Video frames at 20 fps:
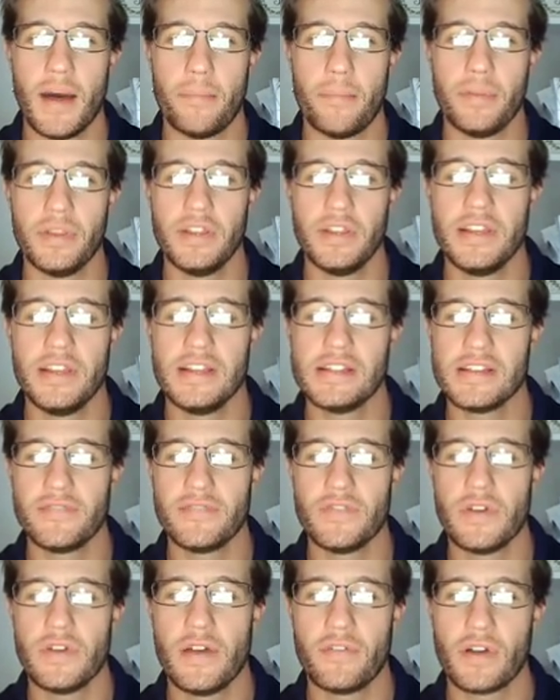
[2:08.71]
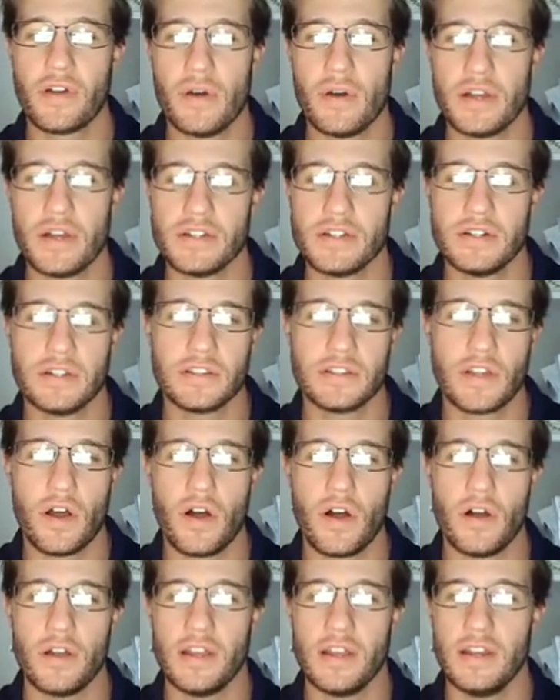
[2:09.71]
Please, if you have a question, a
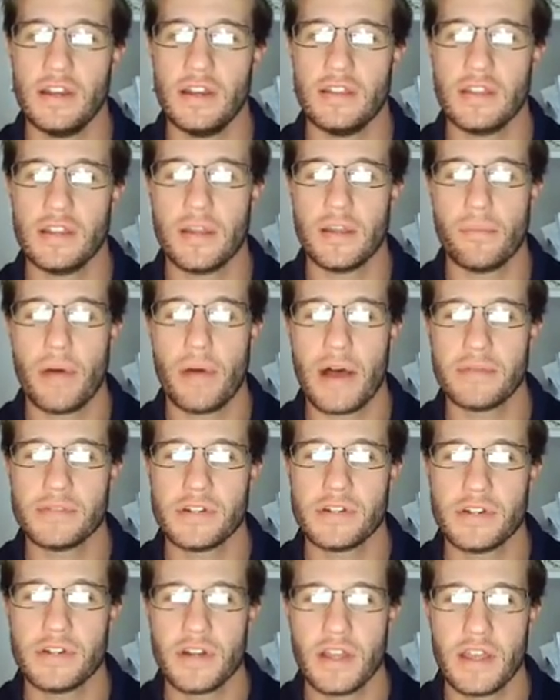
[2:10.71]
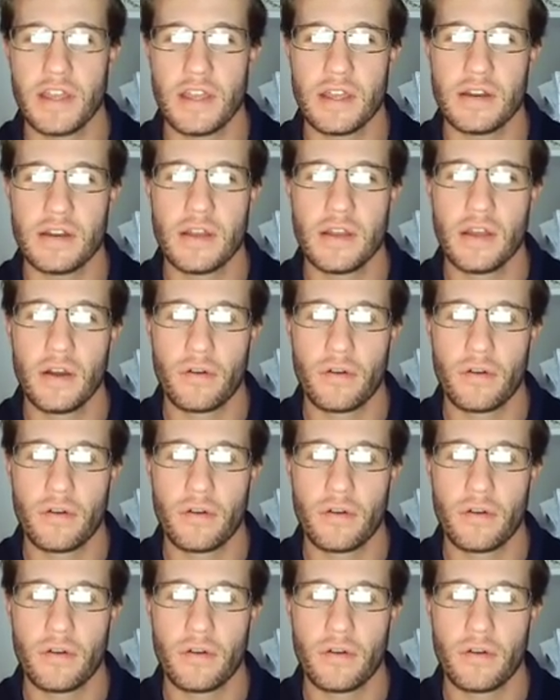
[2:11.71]
thought, anything that pops in your head,